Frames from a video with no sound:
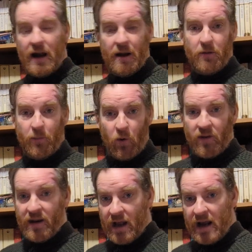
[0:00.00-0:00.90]
the
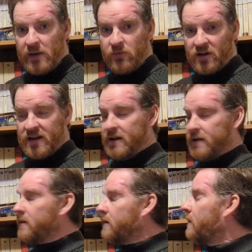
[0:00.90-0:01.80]
board that I work
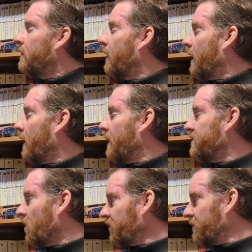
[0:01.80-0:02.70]
in
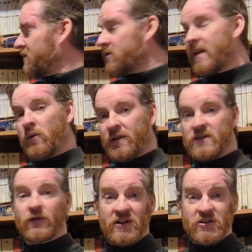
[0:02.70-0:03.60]
has also been doing that with
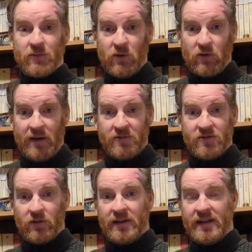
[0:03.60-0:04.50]
its French program,
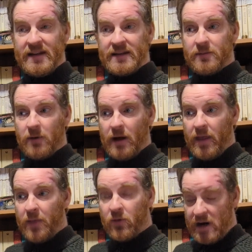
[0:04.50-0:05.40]
certainly in its
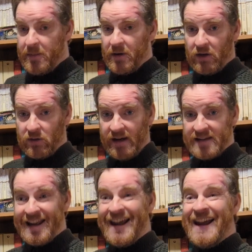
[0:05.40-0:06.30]
the primary
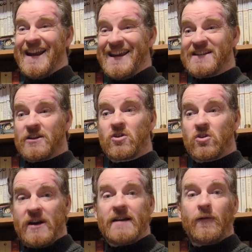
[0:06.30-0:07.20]
grades, is to
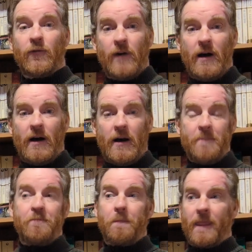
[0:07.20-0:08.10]
create a
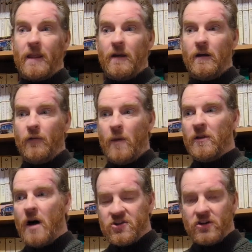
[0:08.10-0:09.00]

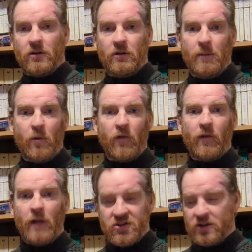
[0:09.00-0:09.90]
phonological and
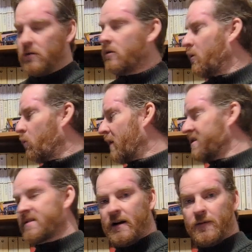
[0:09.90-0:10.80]
morphological
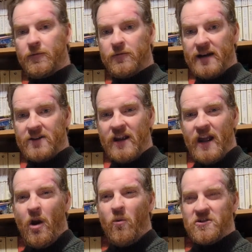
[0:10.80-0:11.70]
awareness of French,
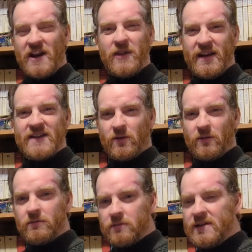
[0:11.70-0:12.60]
which I think is a
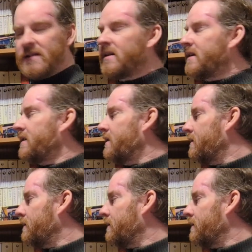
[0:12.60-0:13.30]
really